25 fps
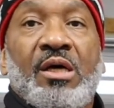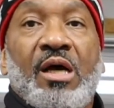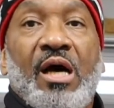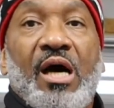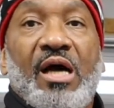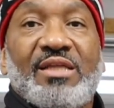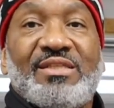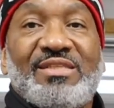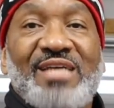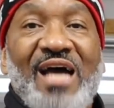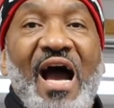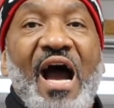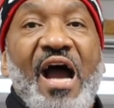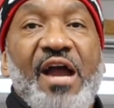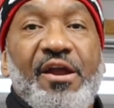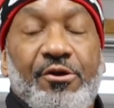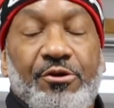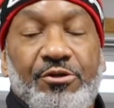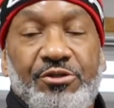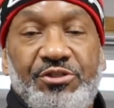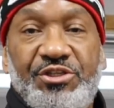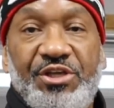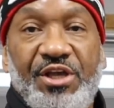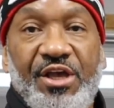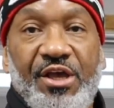uh,
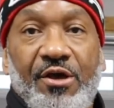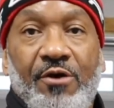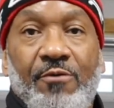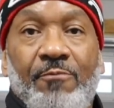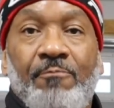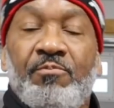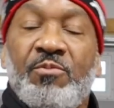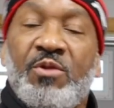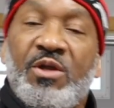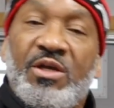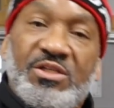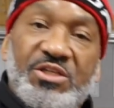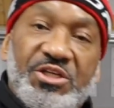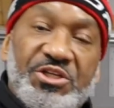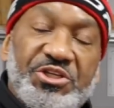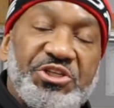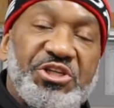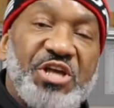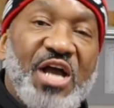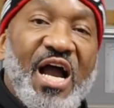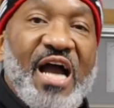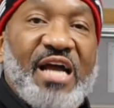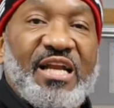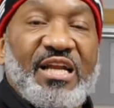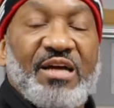tire gel to
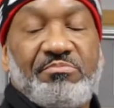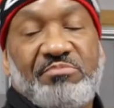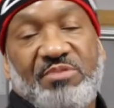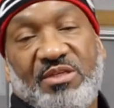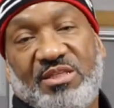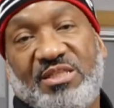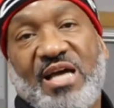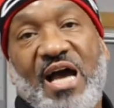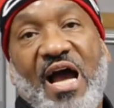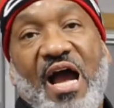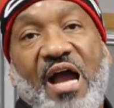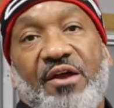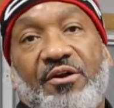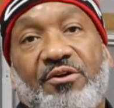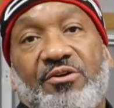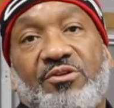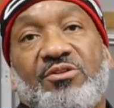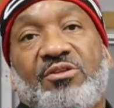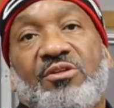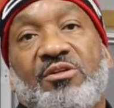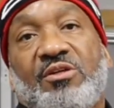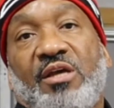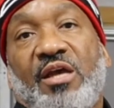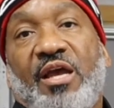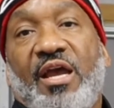shine up the
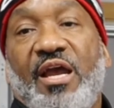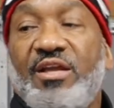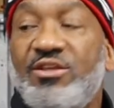tires.